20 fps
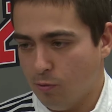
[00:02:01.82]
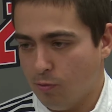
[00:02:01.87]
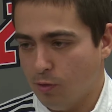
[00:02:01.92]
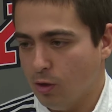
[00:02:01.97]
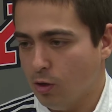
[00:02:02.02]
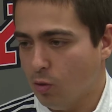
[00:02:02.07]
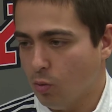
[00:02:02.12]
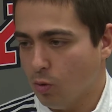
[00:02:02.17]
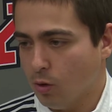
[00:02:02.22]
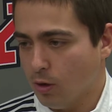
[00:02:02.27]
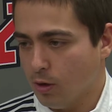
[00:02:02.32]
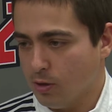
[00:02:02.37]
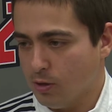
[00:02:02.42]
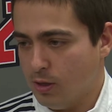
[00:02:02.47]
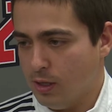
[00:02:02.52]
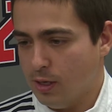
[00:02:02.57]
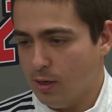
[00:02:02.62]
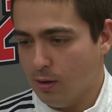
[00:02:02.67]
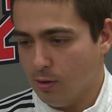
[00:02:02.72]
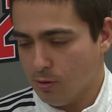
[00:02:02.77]
feel works,
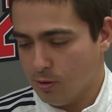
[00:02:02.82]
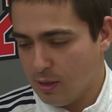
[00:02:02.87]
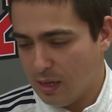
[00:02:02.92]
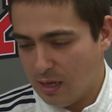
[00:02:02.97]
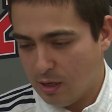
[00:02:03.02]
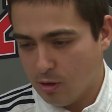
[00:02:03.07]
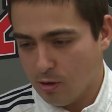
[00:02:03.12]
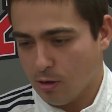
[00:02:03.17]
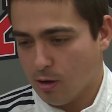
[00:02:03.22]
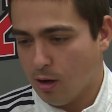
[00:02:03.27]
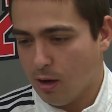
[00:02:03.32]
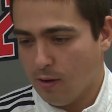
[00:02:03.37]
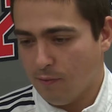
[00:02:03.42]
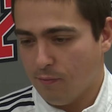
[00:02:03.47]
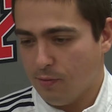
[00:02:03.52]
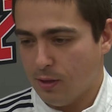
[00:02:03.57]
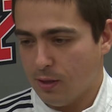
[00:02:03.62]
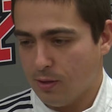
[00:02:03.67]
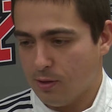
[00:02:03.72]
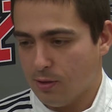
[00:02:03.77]
he knows that your
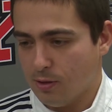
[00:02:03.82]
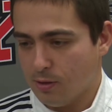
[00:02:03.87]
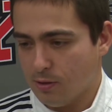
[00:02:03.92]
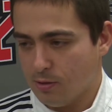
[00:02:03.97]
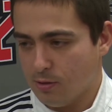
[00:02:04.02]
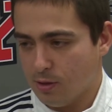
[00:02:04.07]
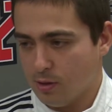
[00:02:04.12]
confidence is